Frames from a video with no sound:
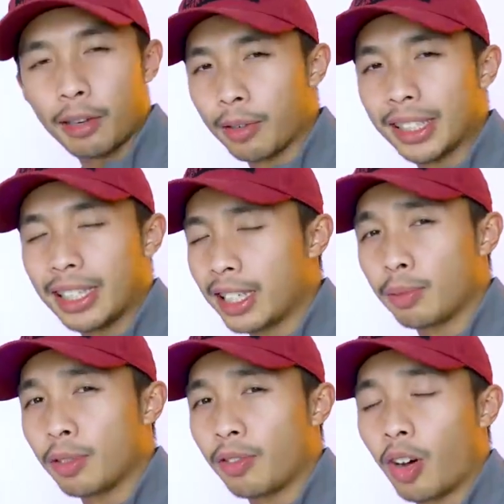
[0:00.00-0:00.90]
Anyways,
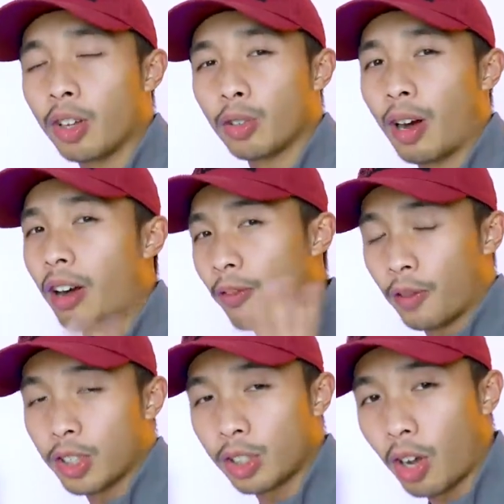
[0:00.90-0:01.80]
let's move on to our
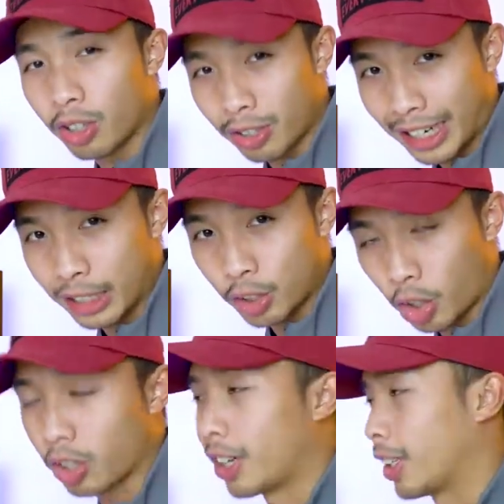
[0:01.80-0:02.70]
first AutoCAD
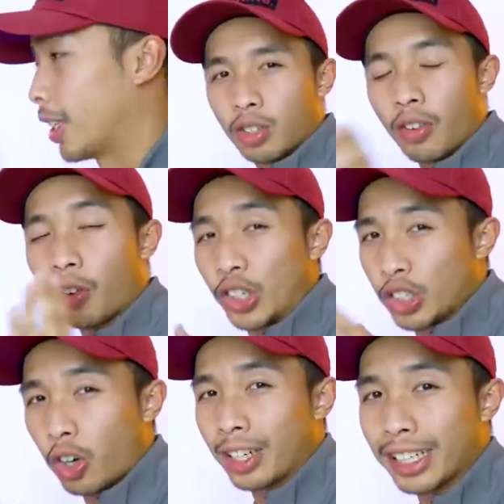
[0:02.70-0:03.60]
shortcut. So the first
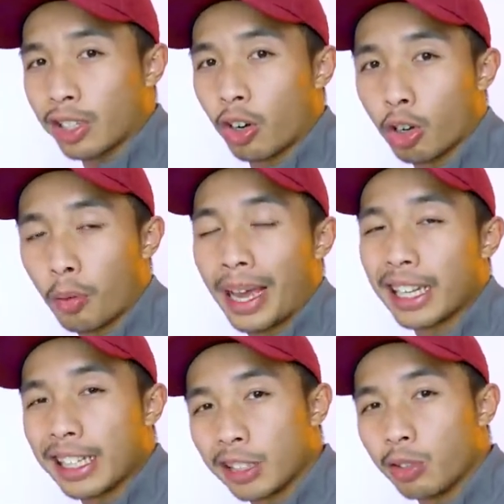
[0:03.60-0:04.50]
shortcut or
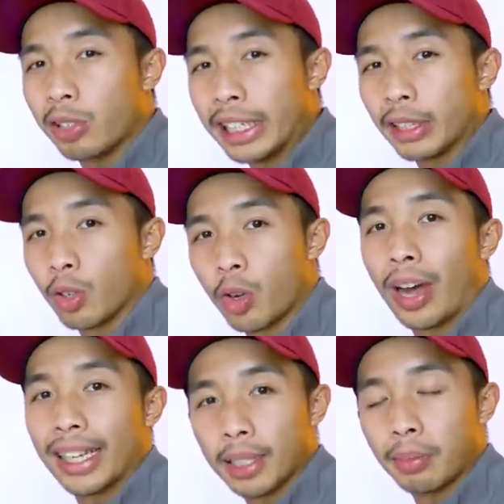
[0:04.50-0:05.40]
command that you need to
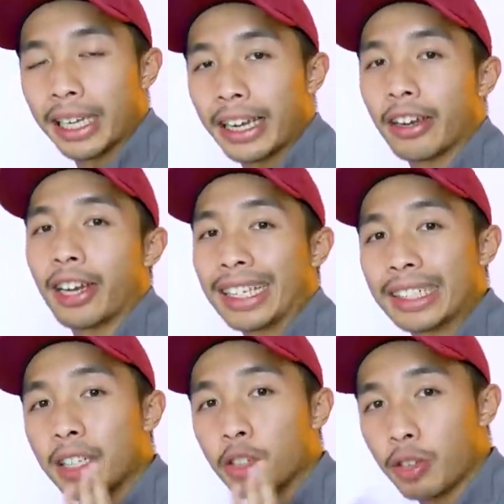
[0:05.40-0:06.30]
know as a beginner
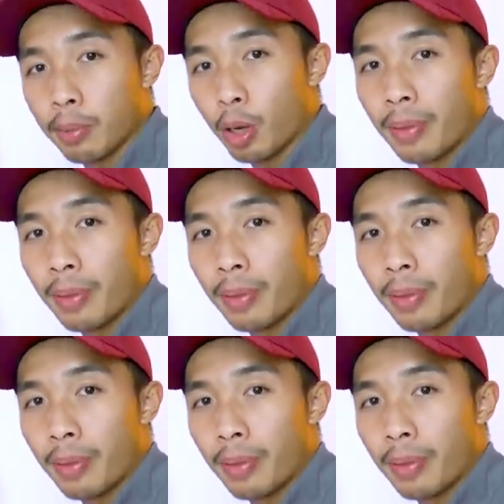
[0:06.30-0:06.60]
is the trim